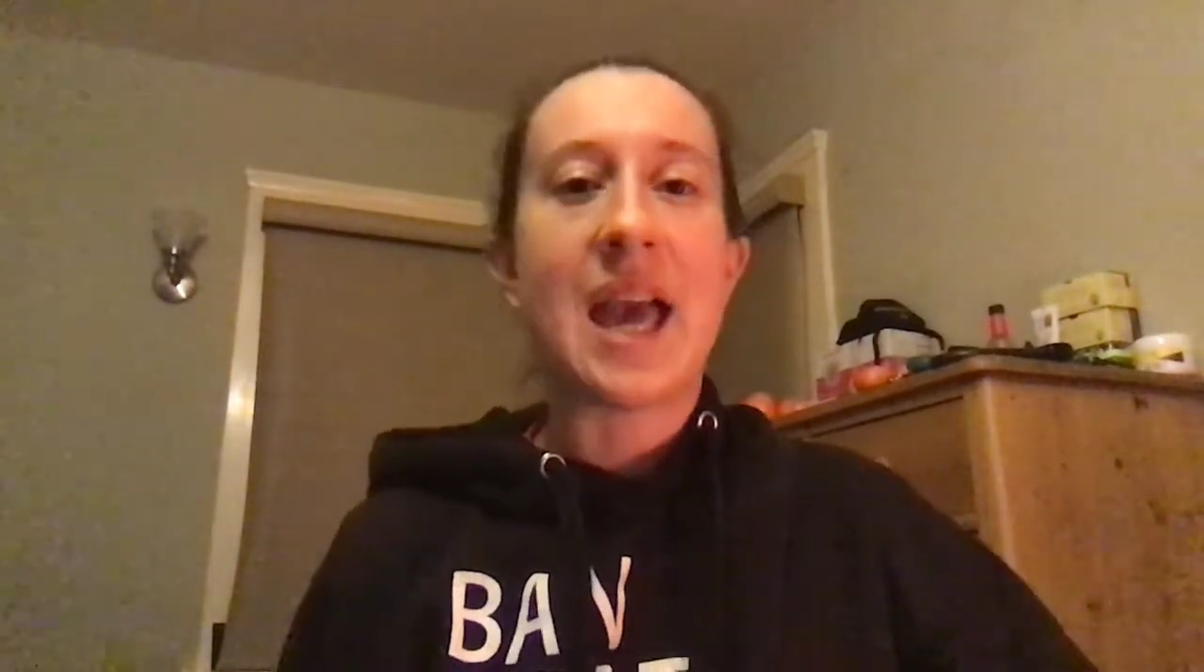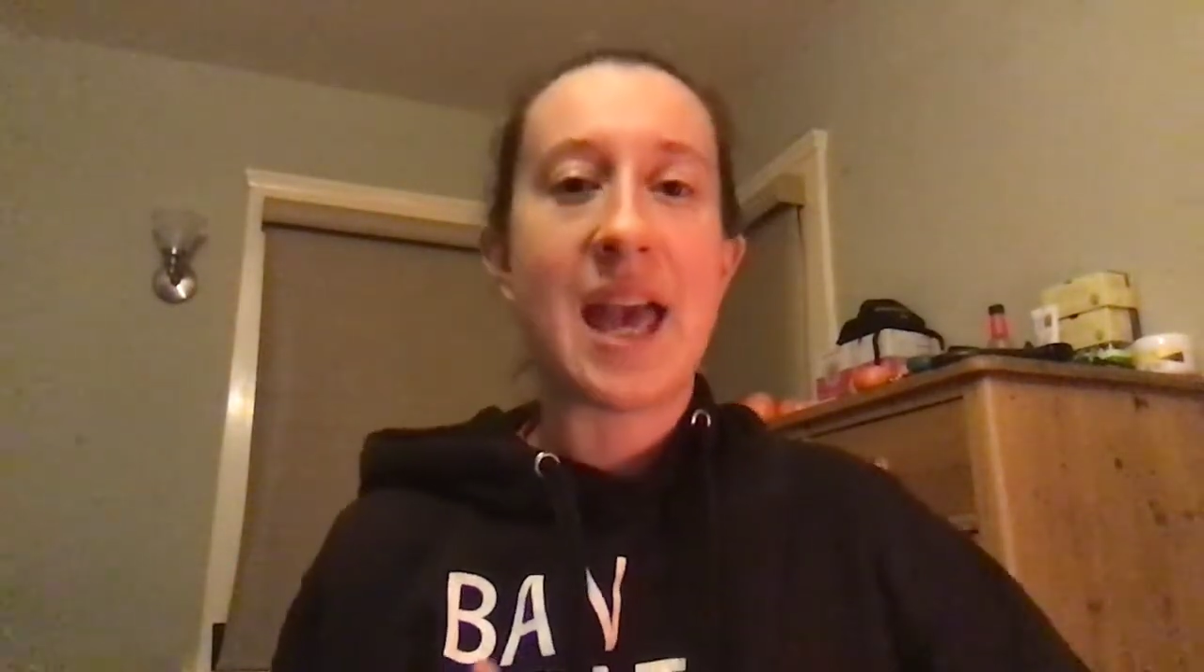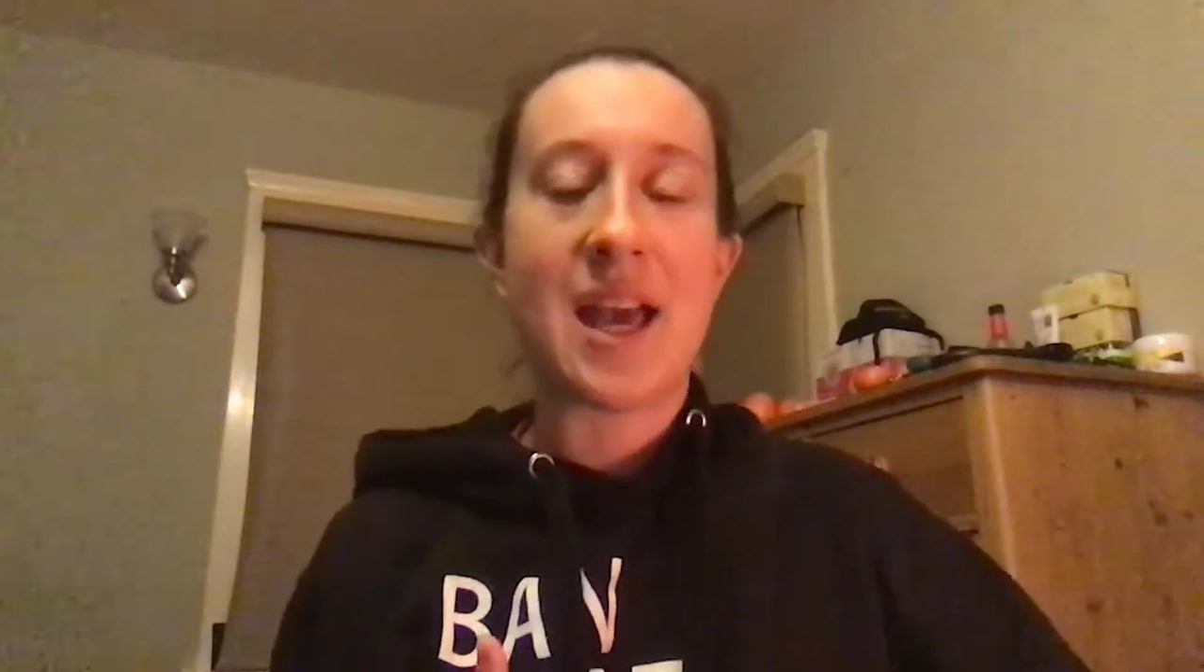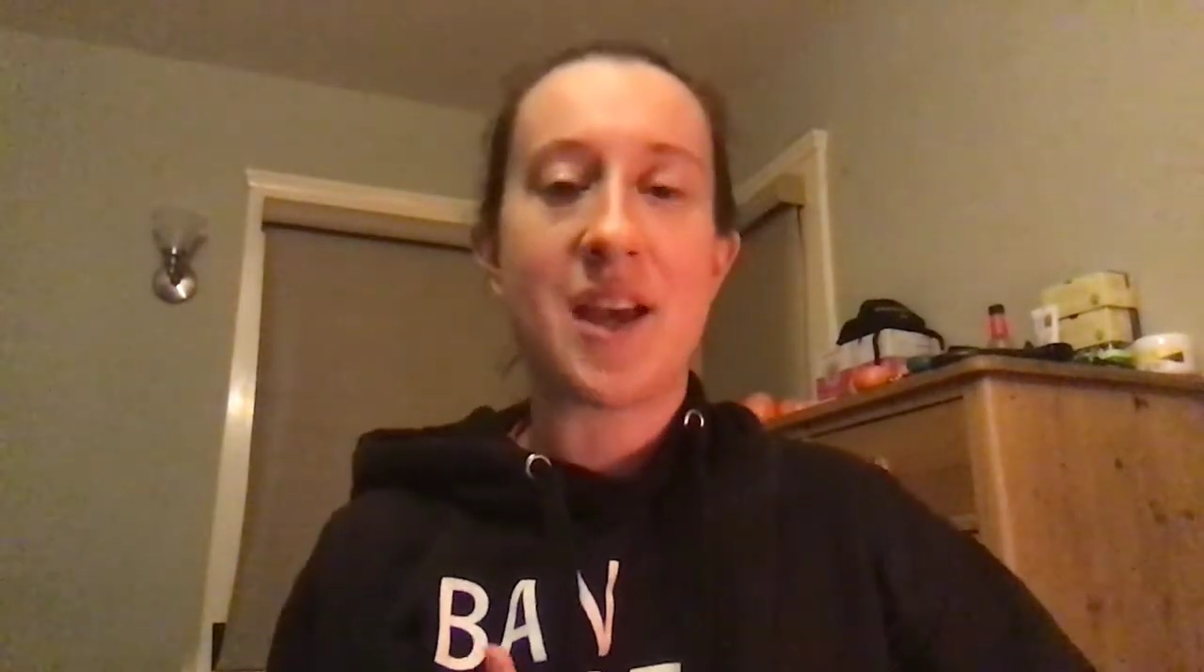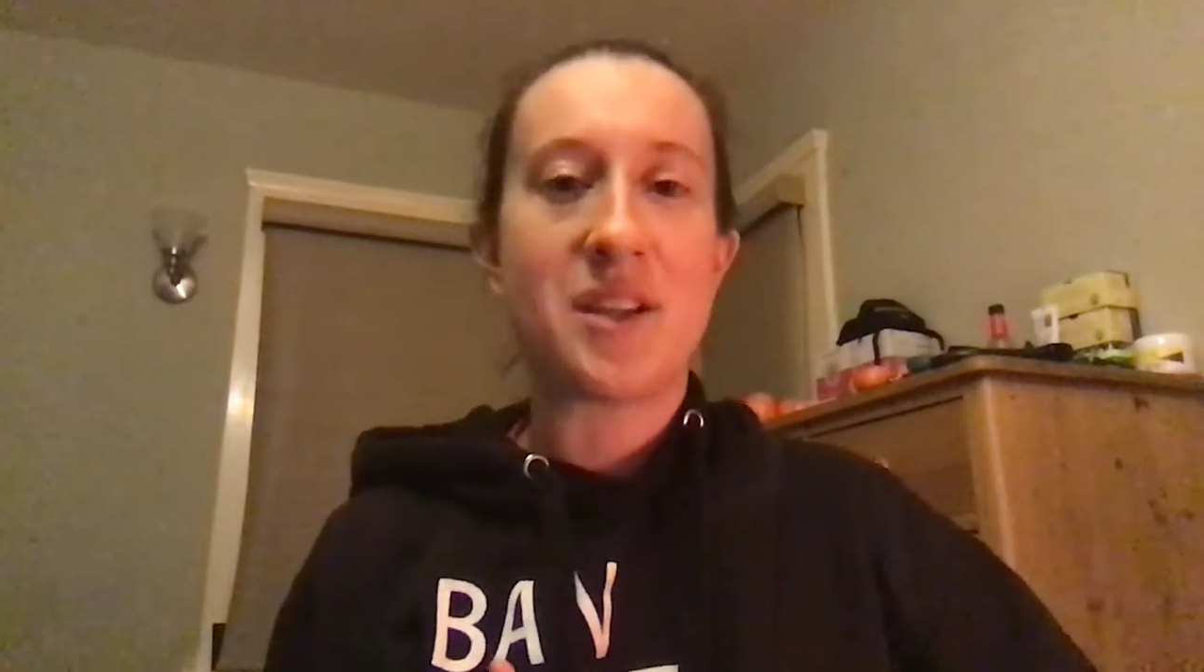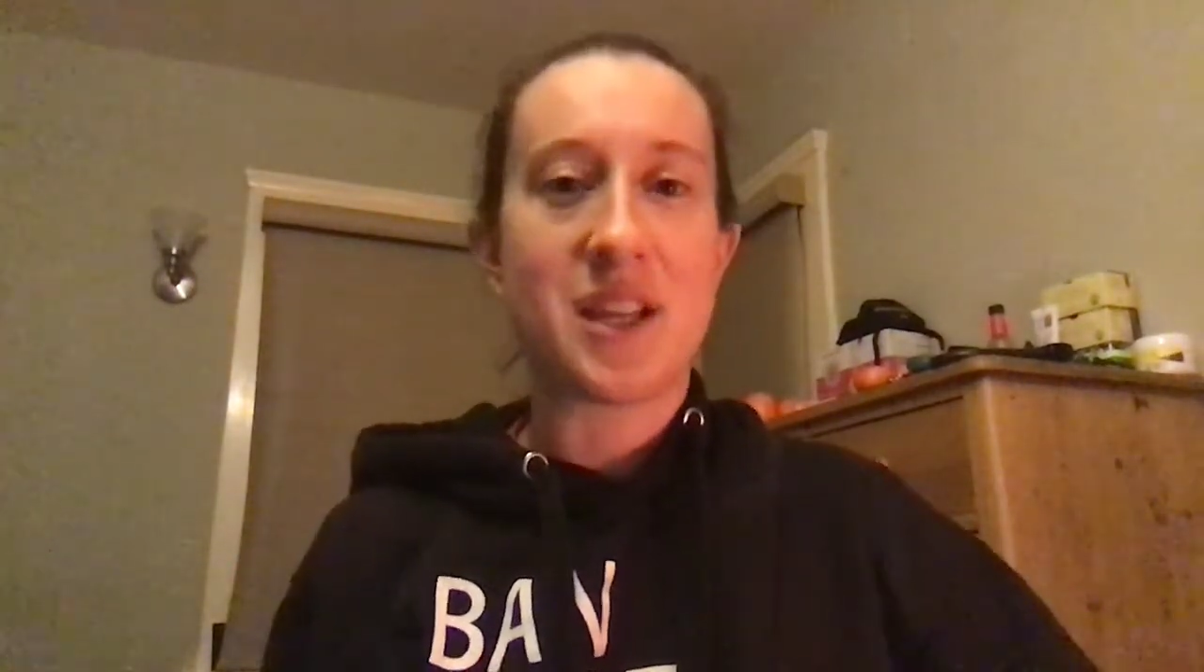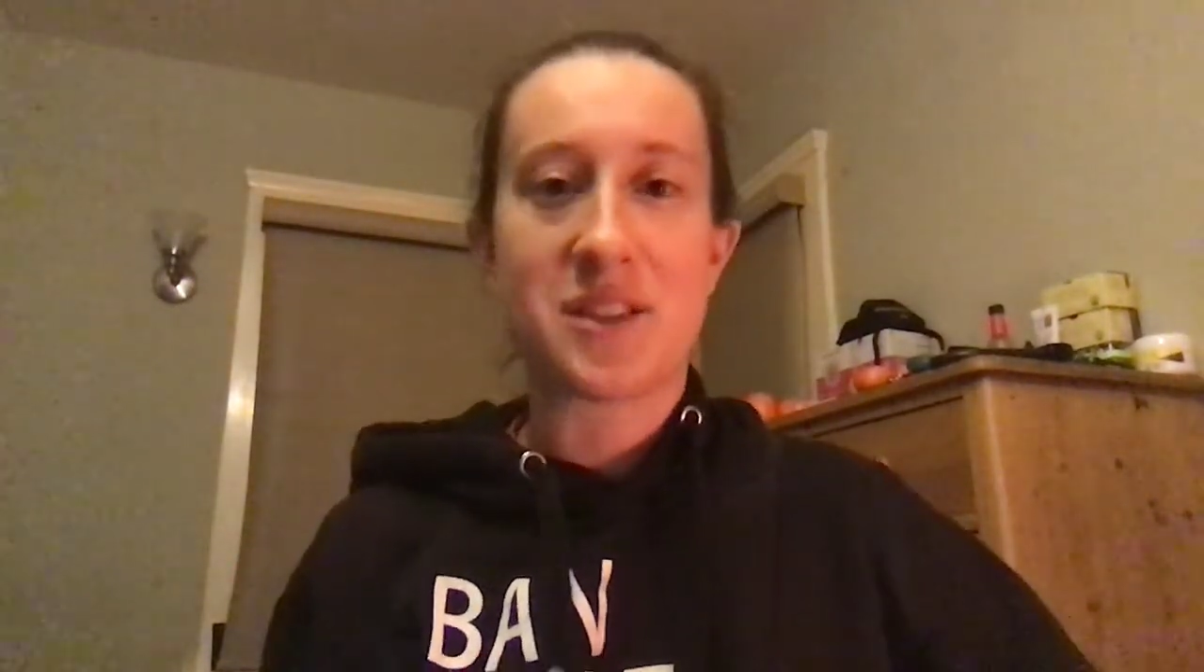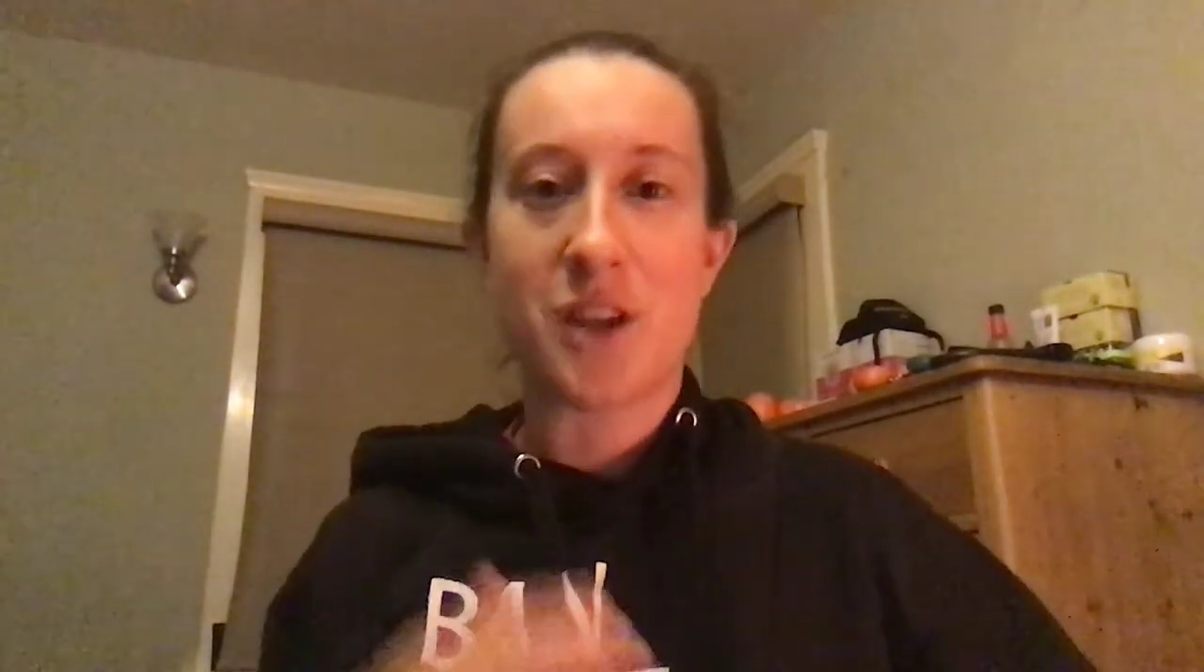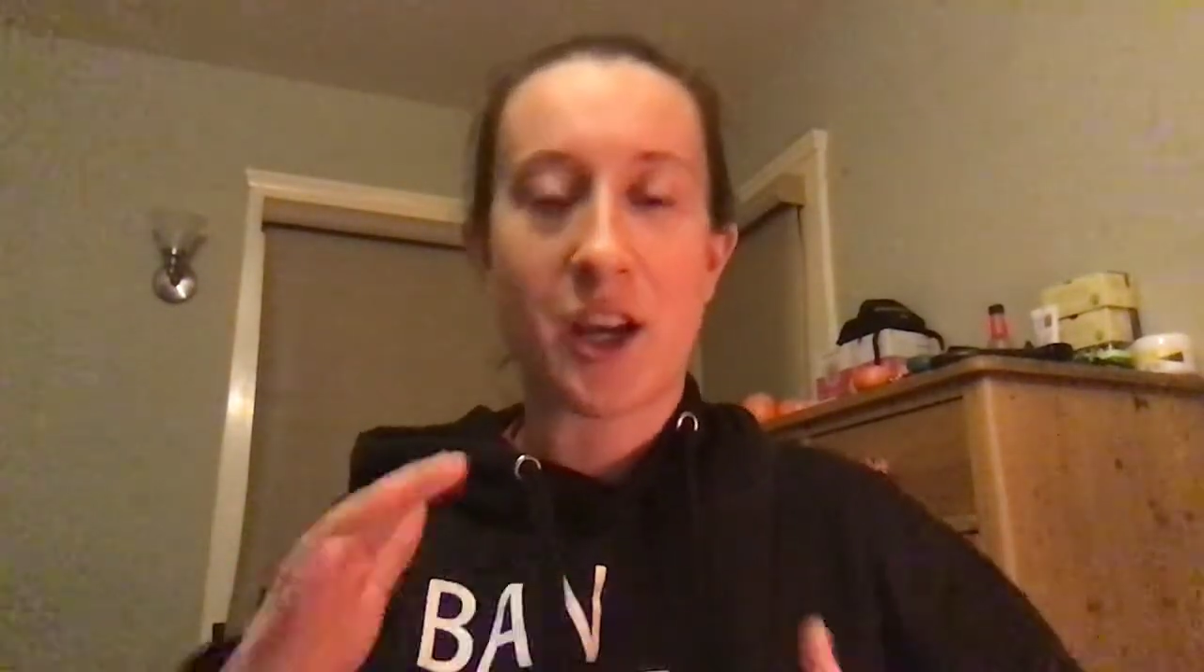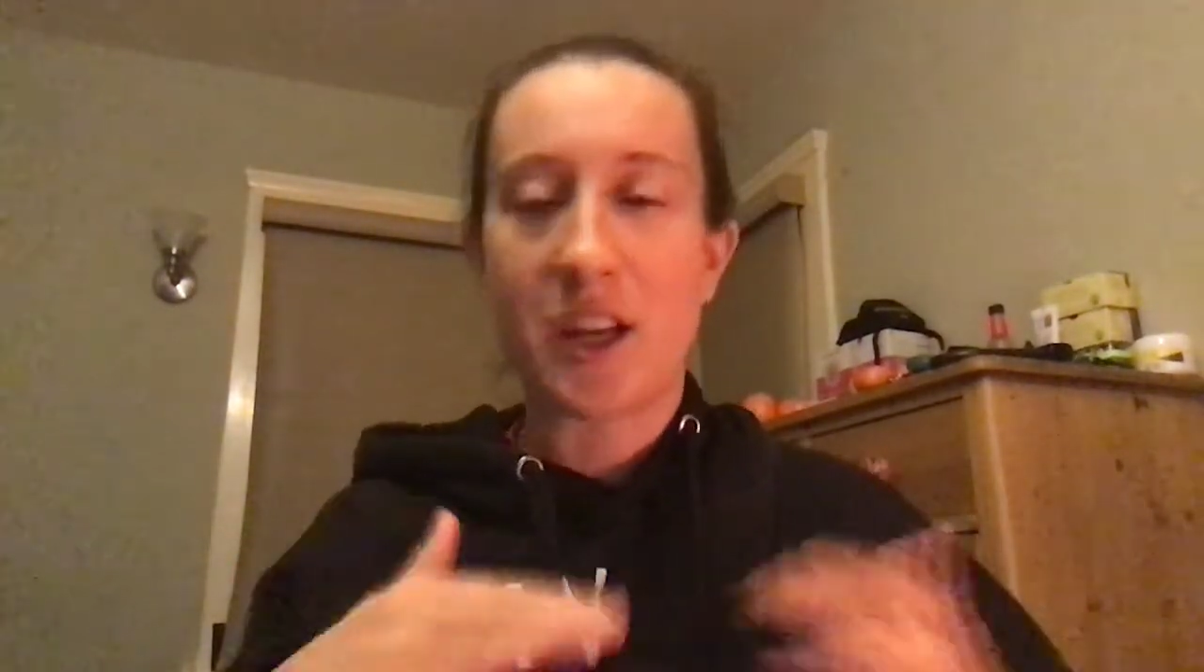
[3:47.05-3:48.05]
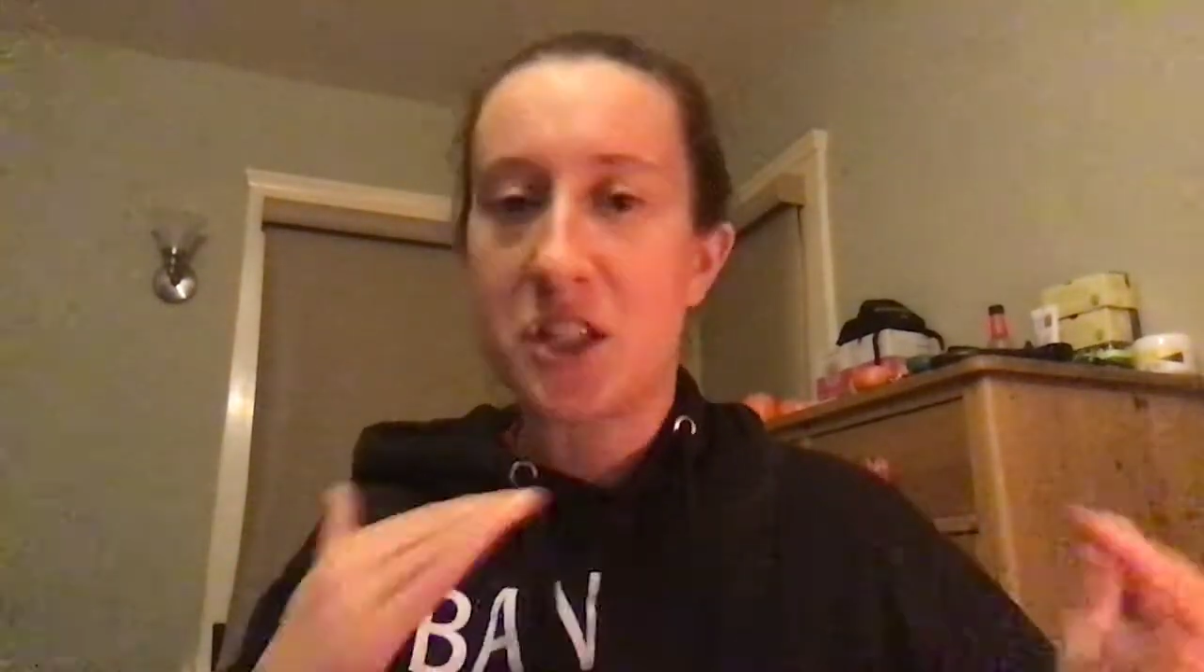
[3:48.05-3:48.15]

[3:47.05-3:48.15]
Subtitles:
and it's not going